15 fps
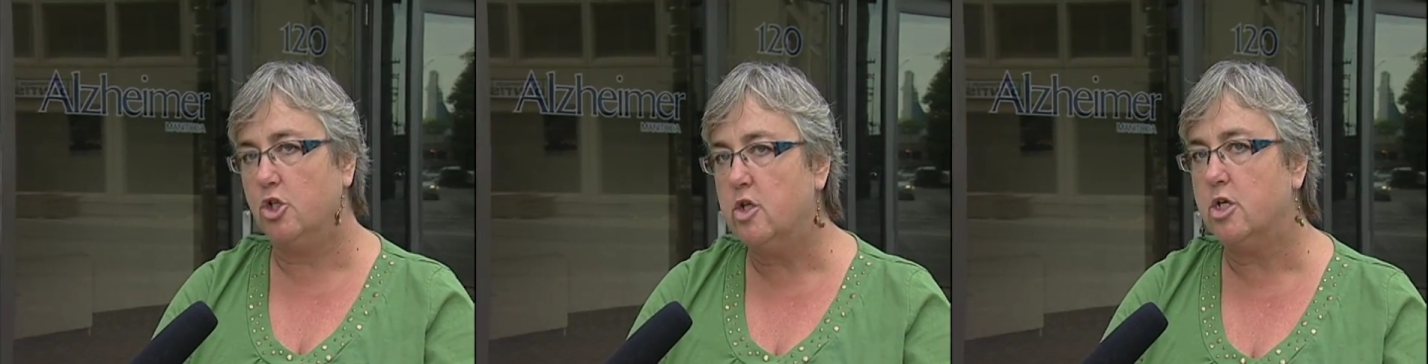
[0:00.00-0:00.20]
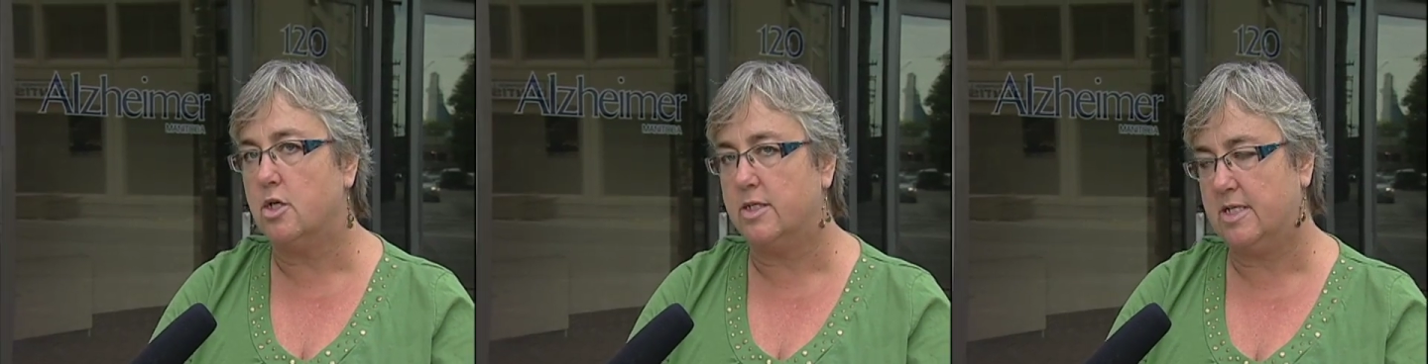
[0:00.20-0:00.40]

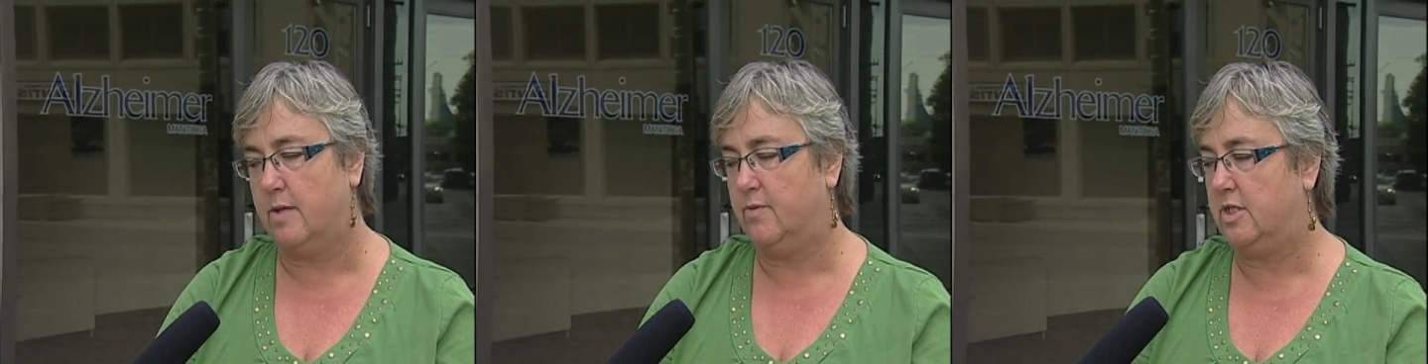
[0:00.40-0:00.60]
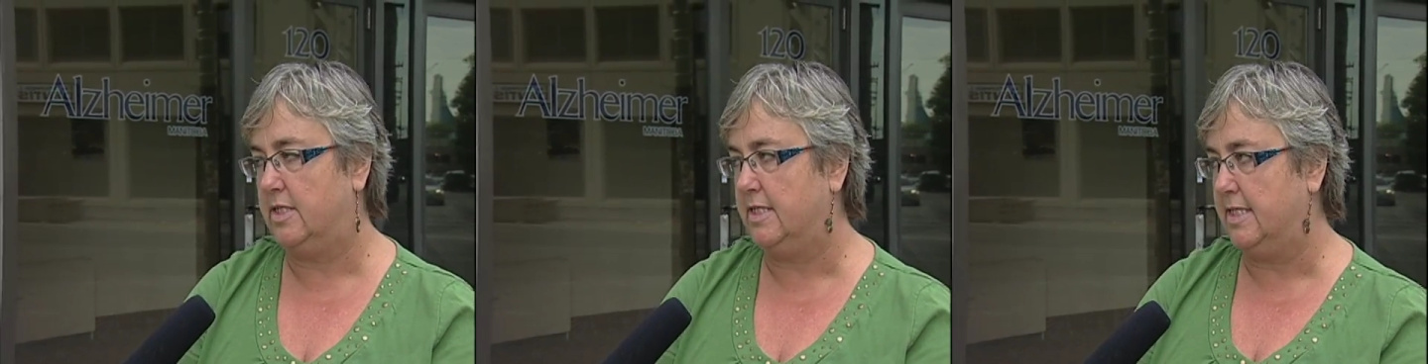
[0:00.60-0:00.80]
to the
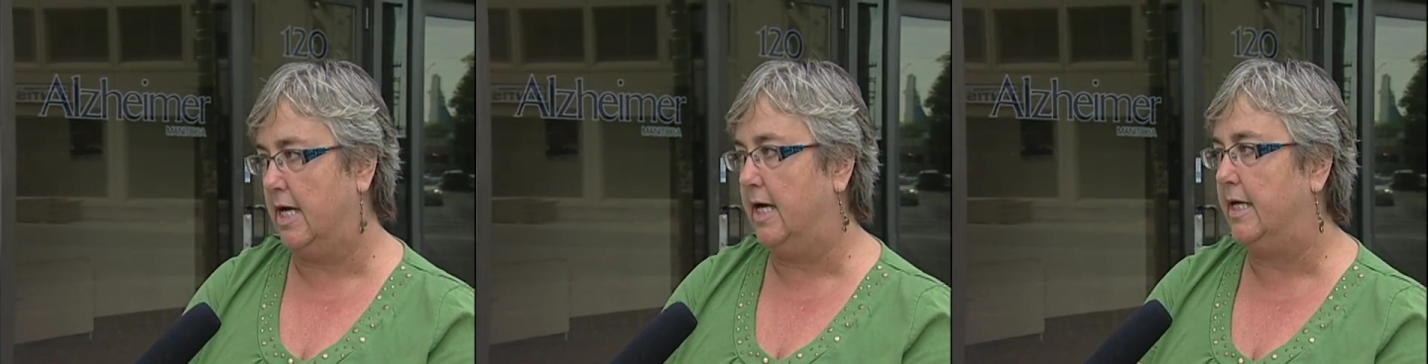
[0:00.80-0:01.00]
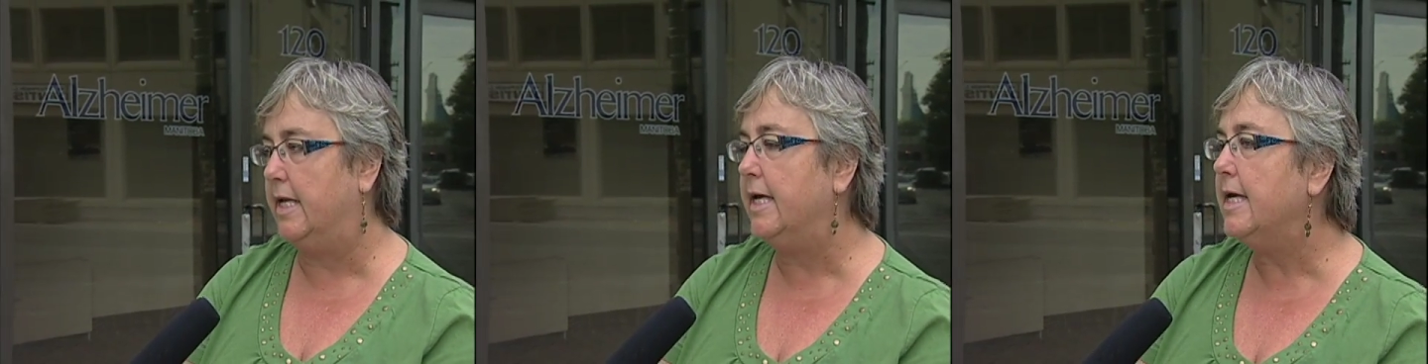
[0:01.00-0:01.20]
Alzheimer's
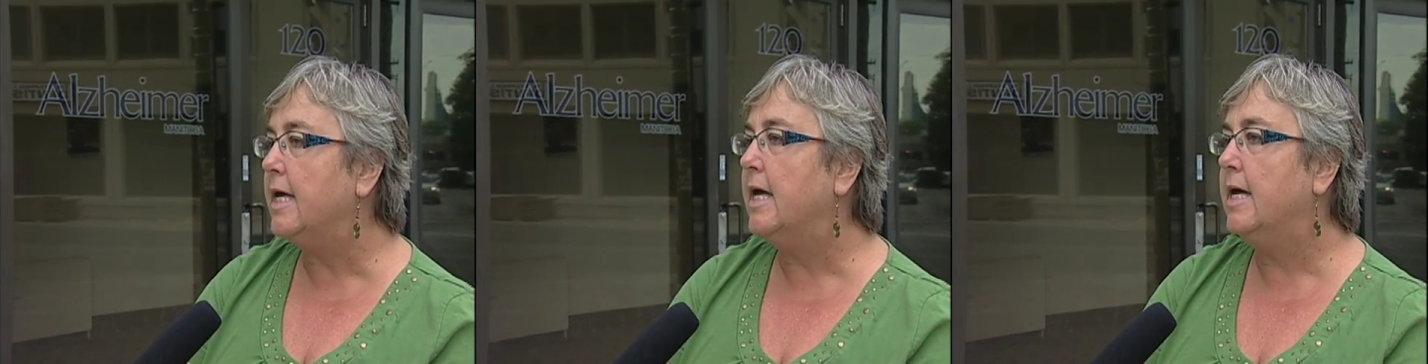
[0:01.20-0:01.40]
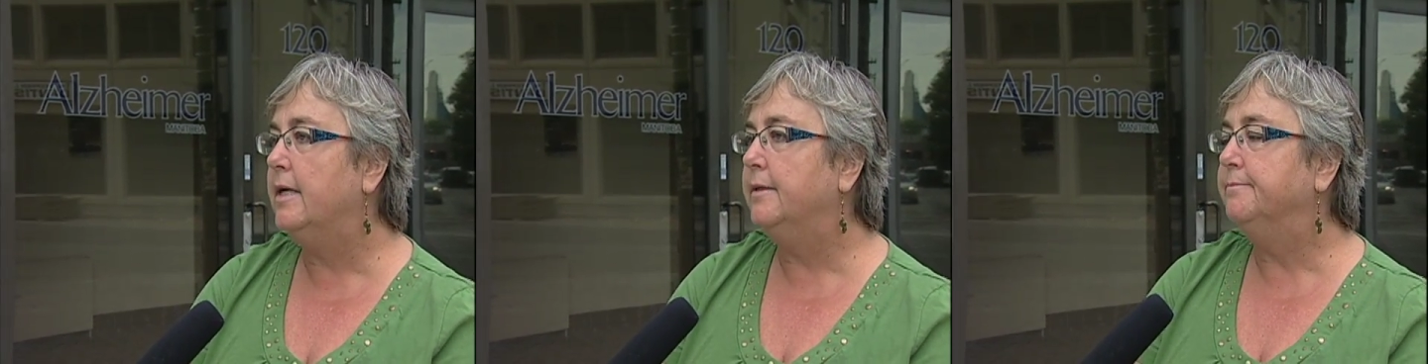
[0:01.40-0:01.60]
Society
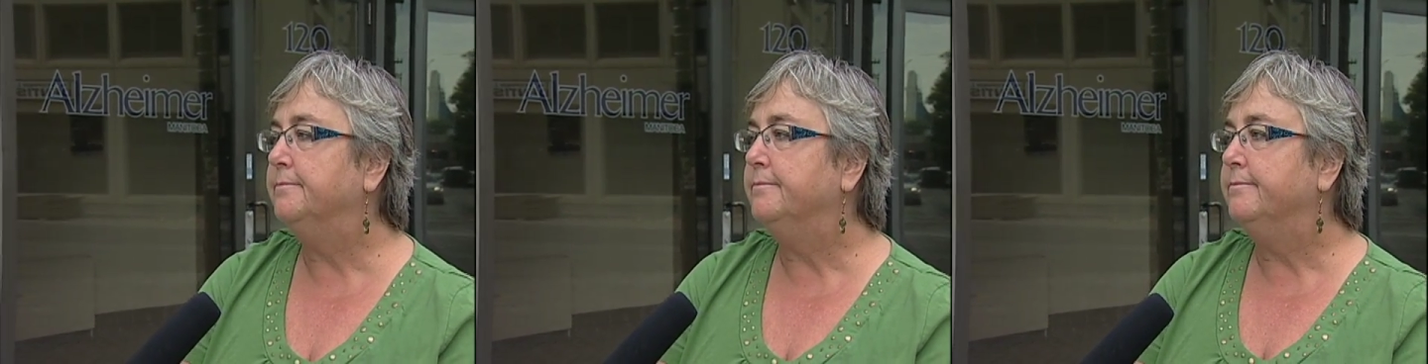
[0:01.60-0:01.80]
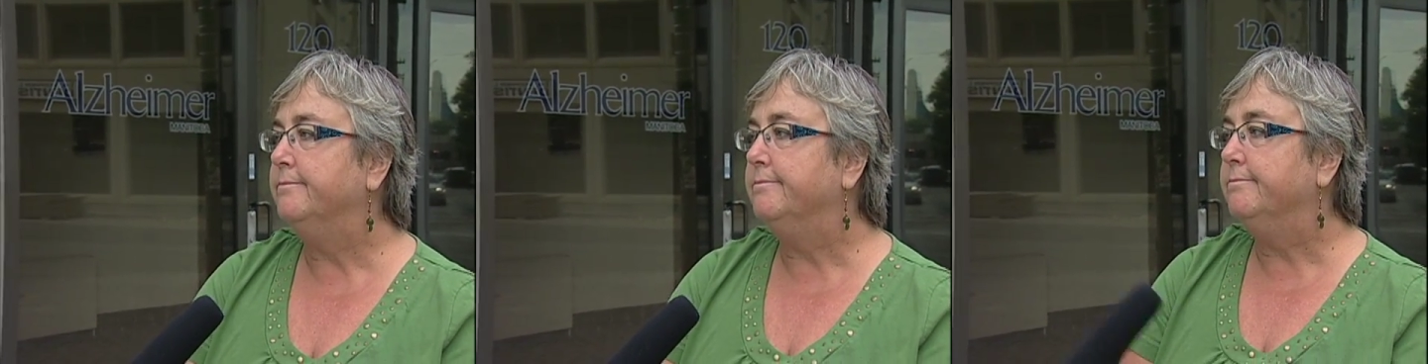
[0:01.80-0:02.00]

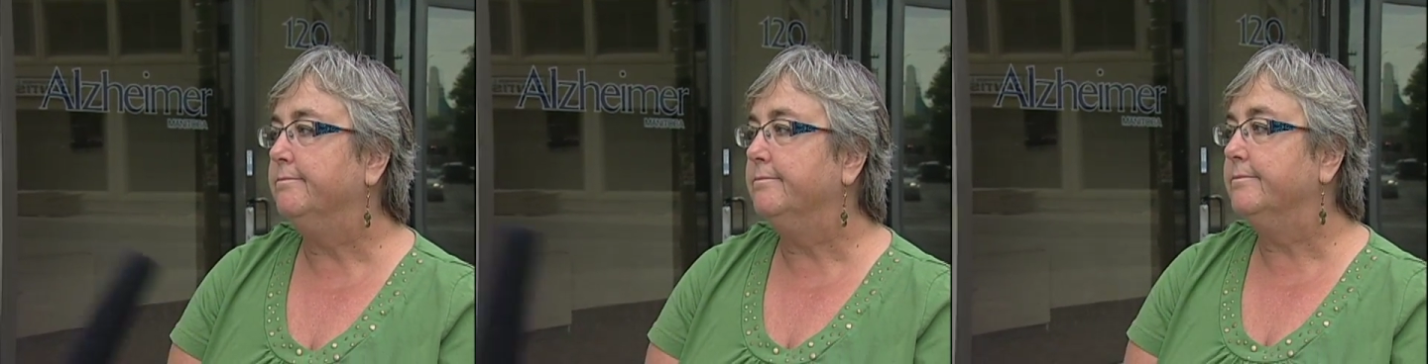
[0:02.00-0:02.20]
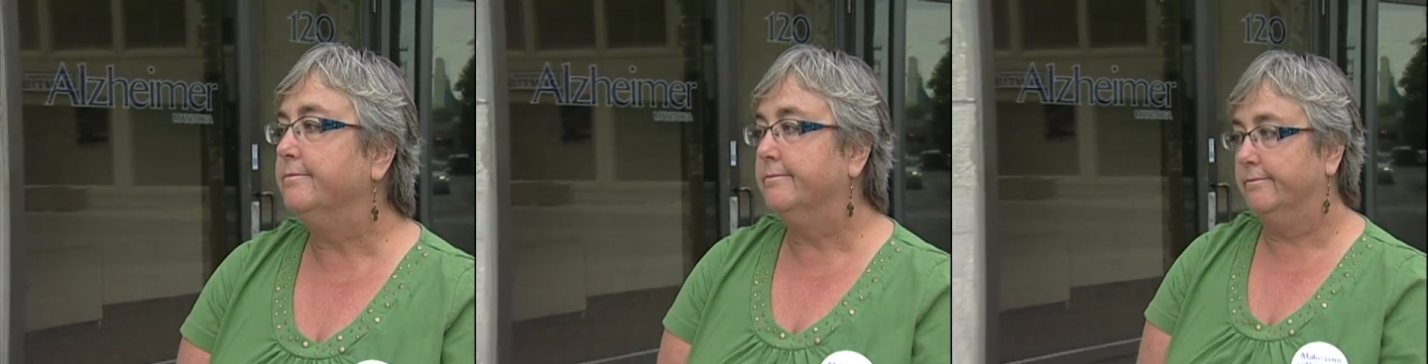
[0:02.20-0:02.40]

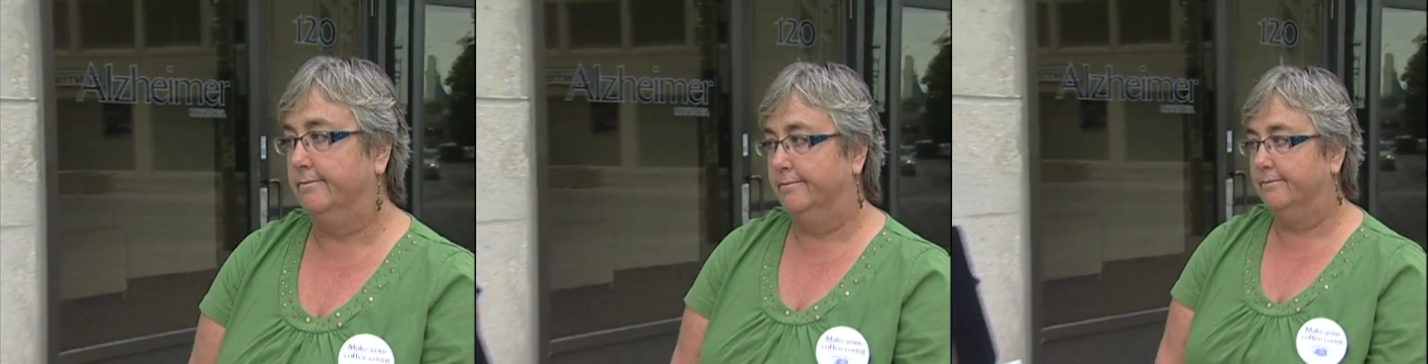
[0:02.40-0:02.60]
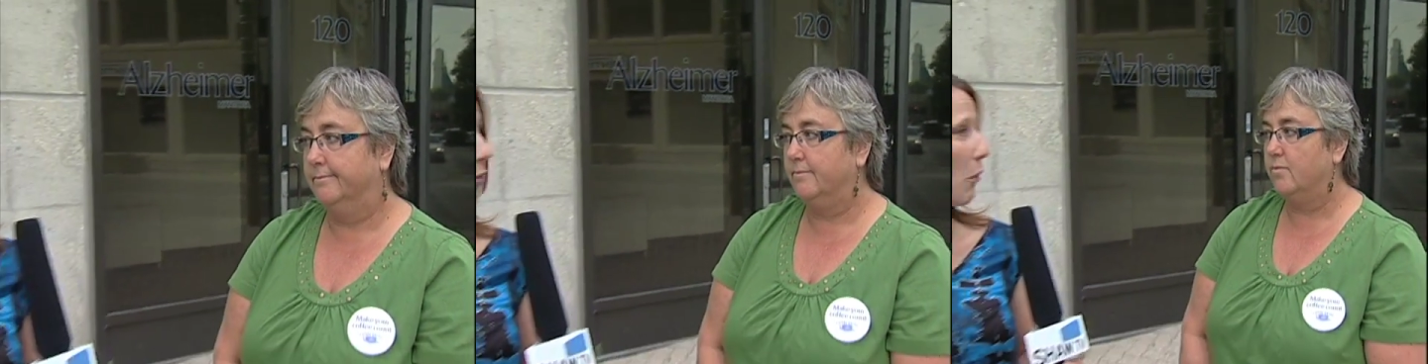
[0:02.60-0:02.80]
a
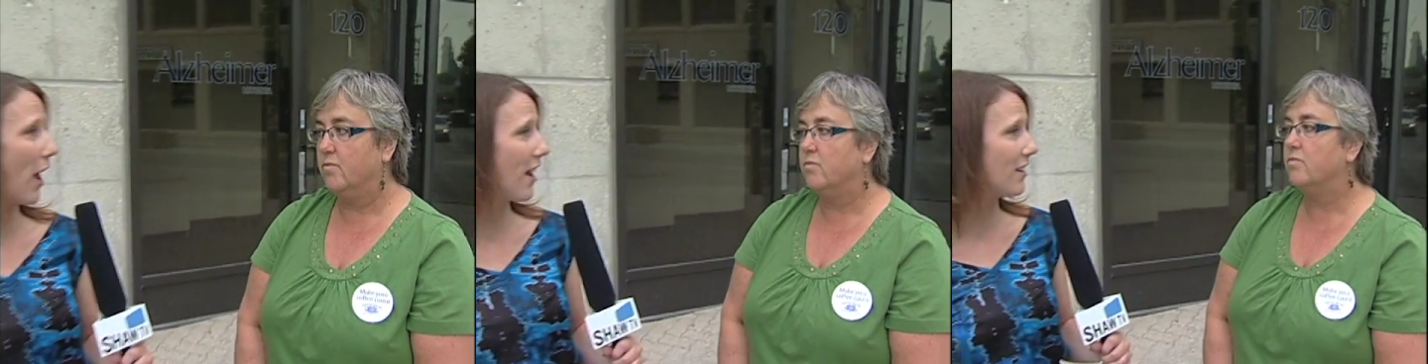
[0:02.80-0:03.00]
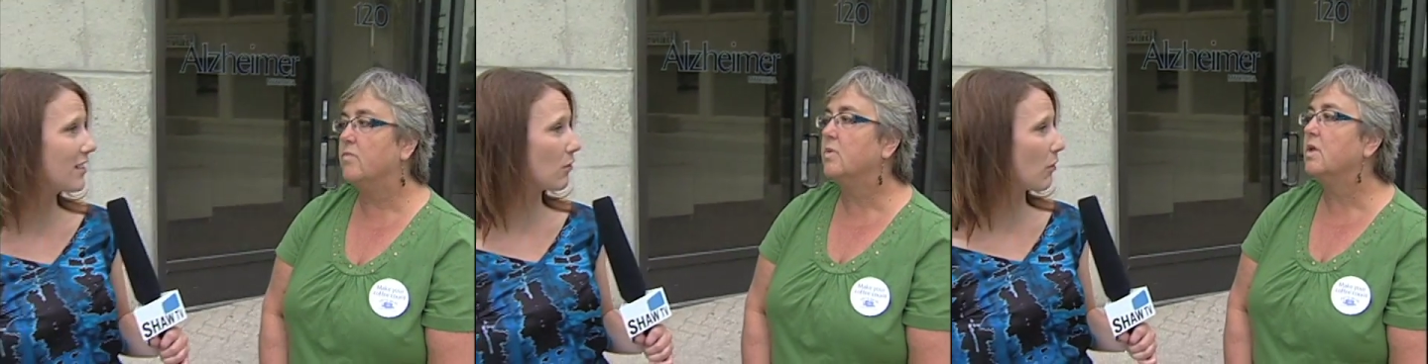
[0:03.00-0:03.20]
simple
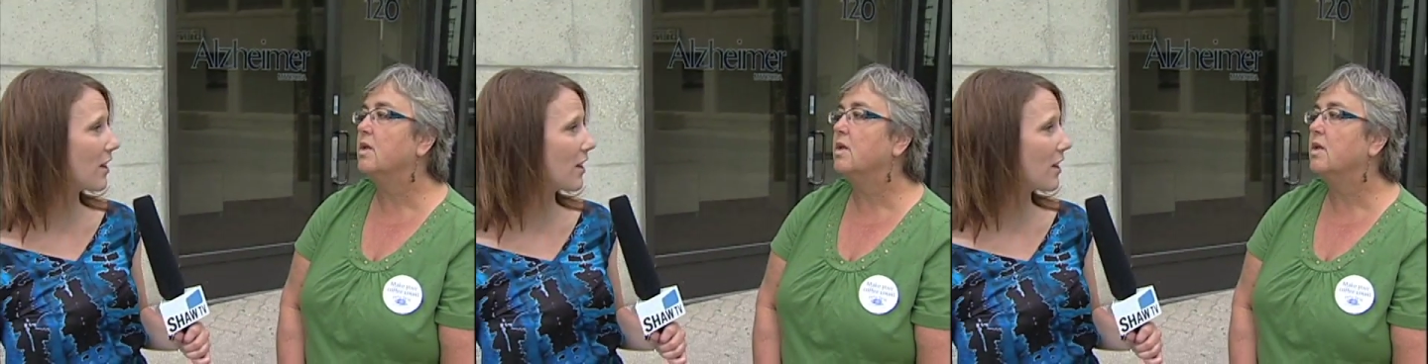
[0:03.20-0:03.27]
way to